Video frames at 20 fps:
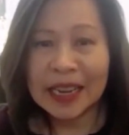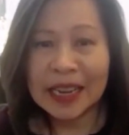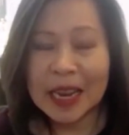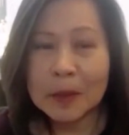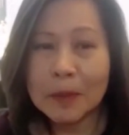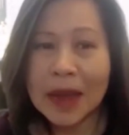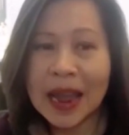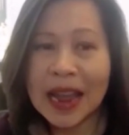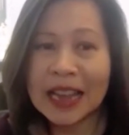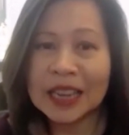
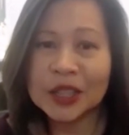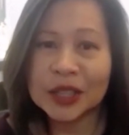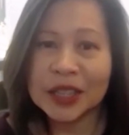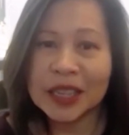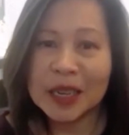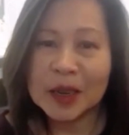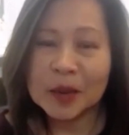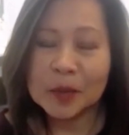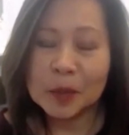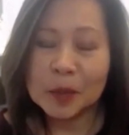
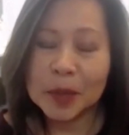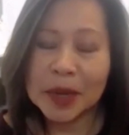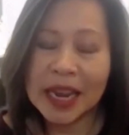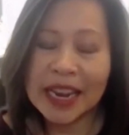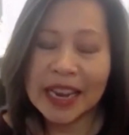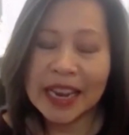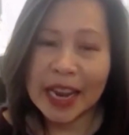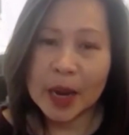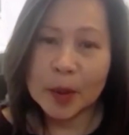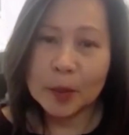imagine
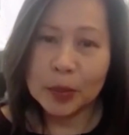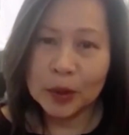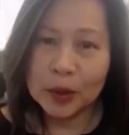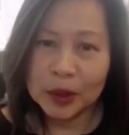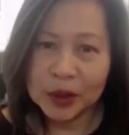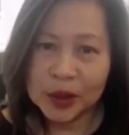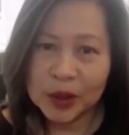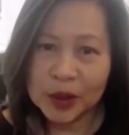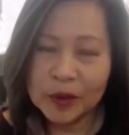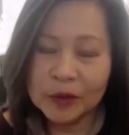being
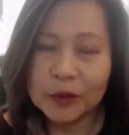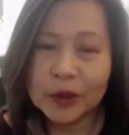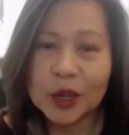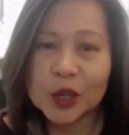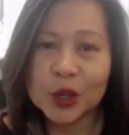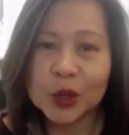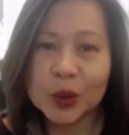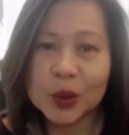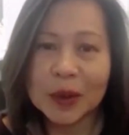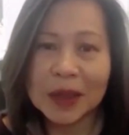able to
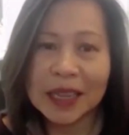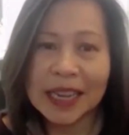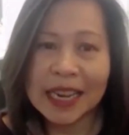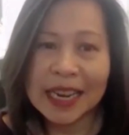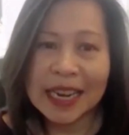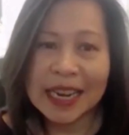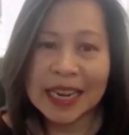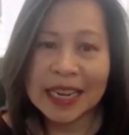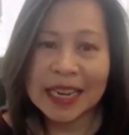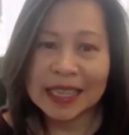
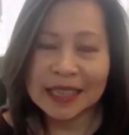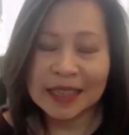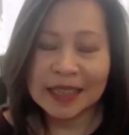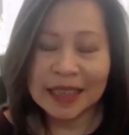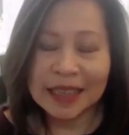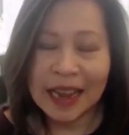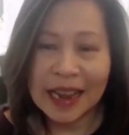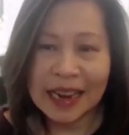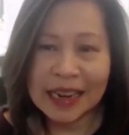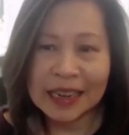virtually
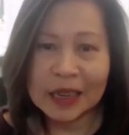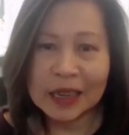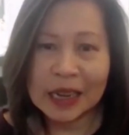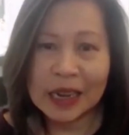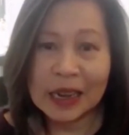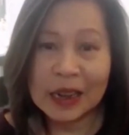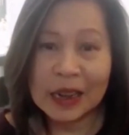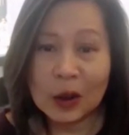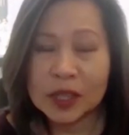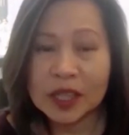decide
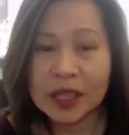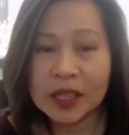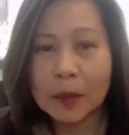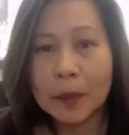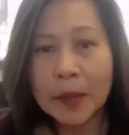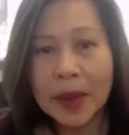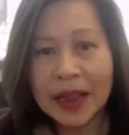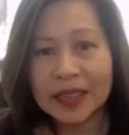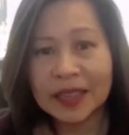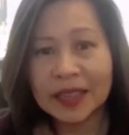what's the
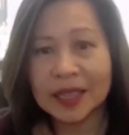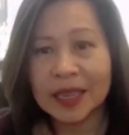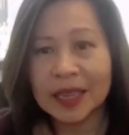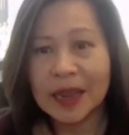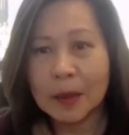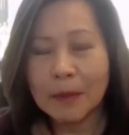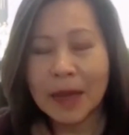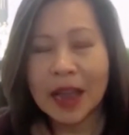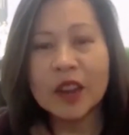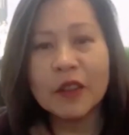
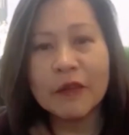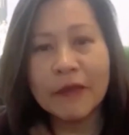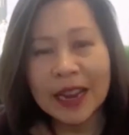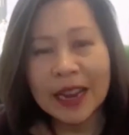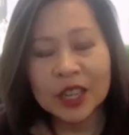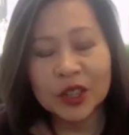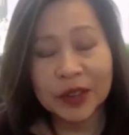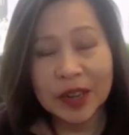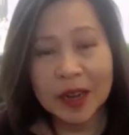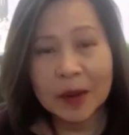best
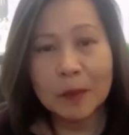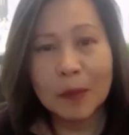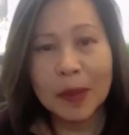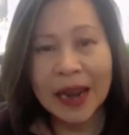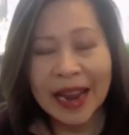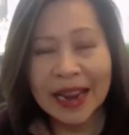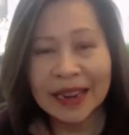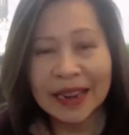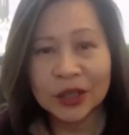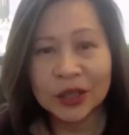manufacturing
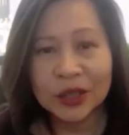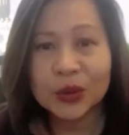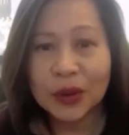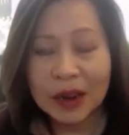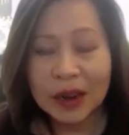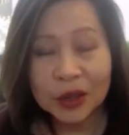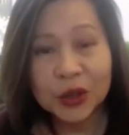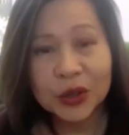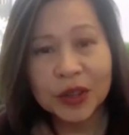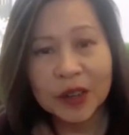plant
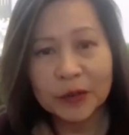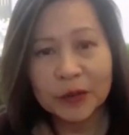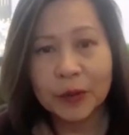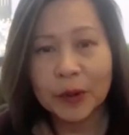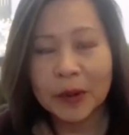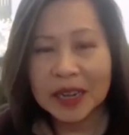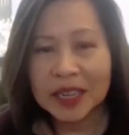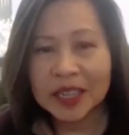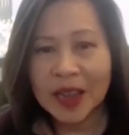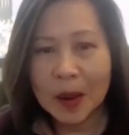structure,
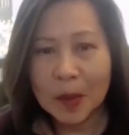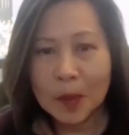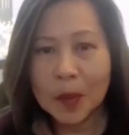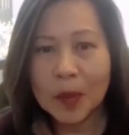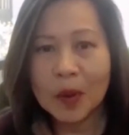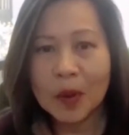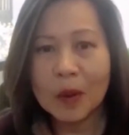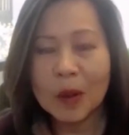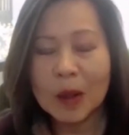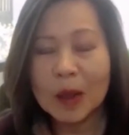for
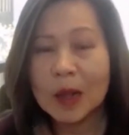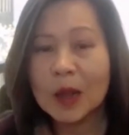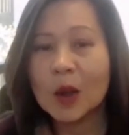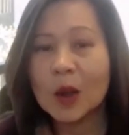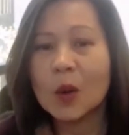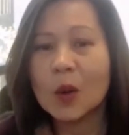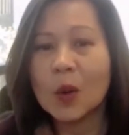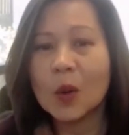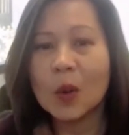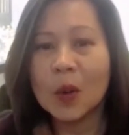example,
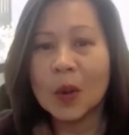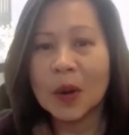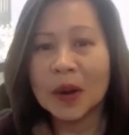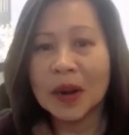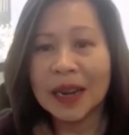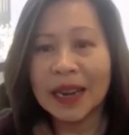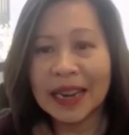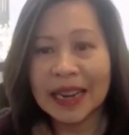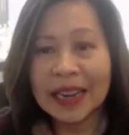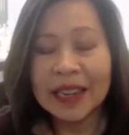
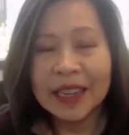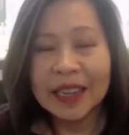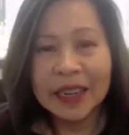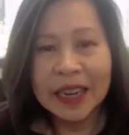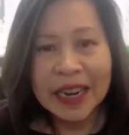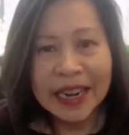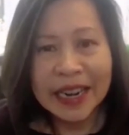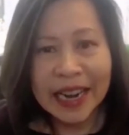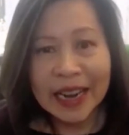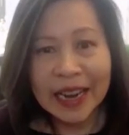or like
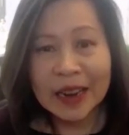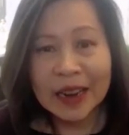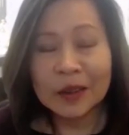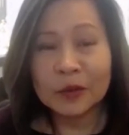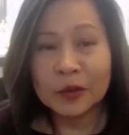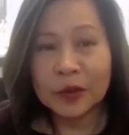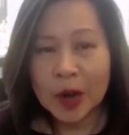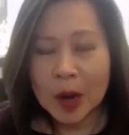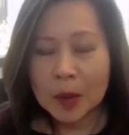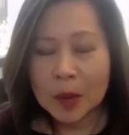
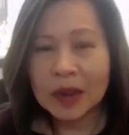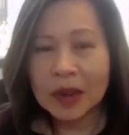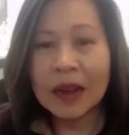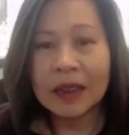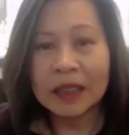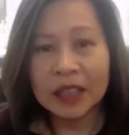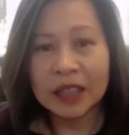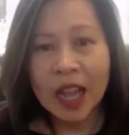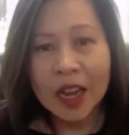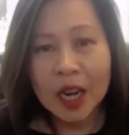learning from
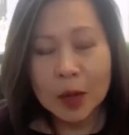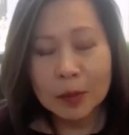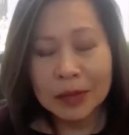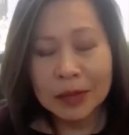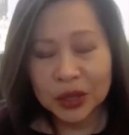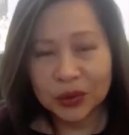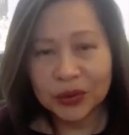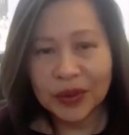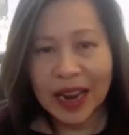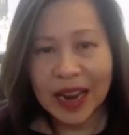
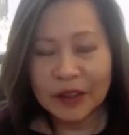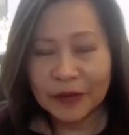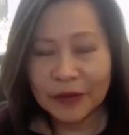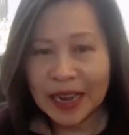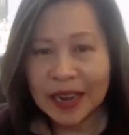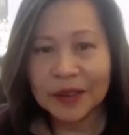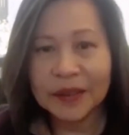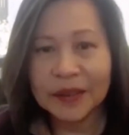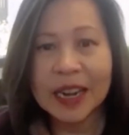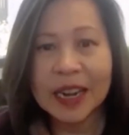autonomous
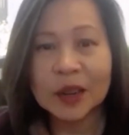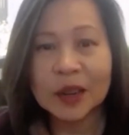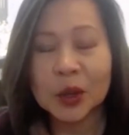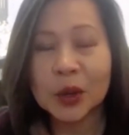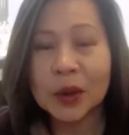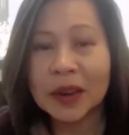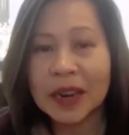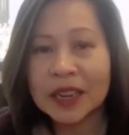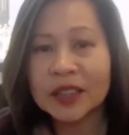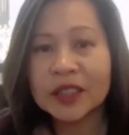driving, right?
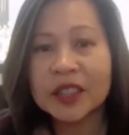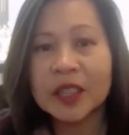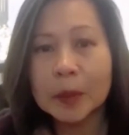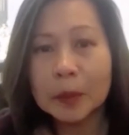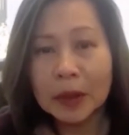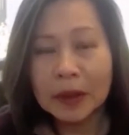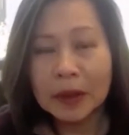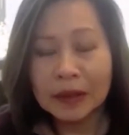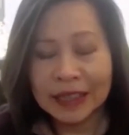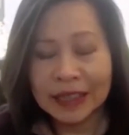You can
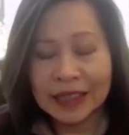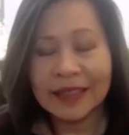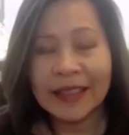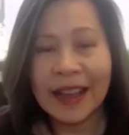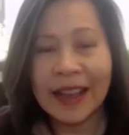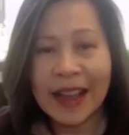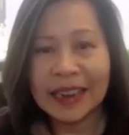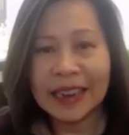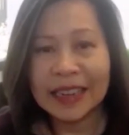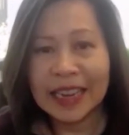simulate
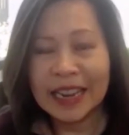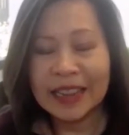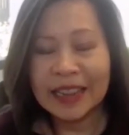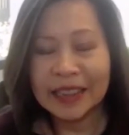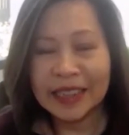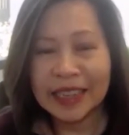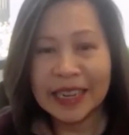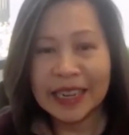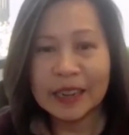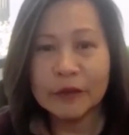that
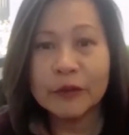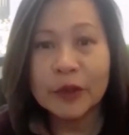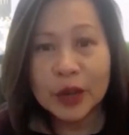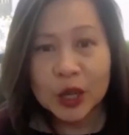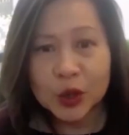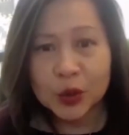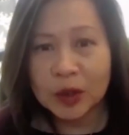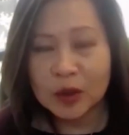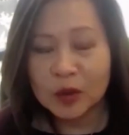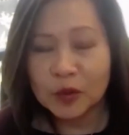in the
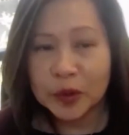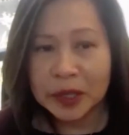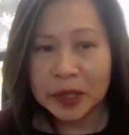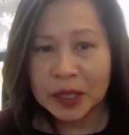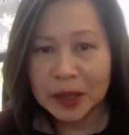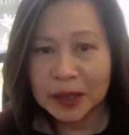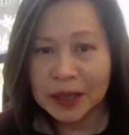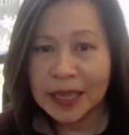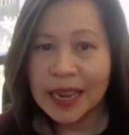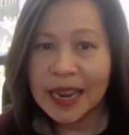virtual
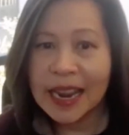world,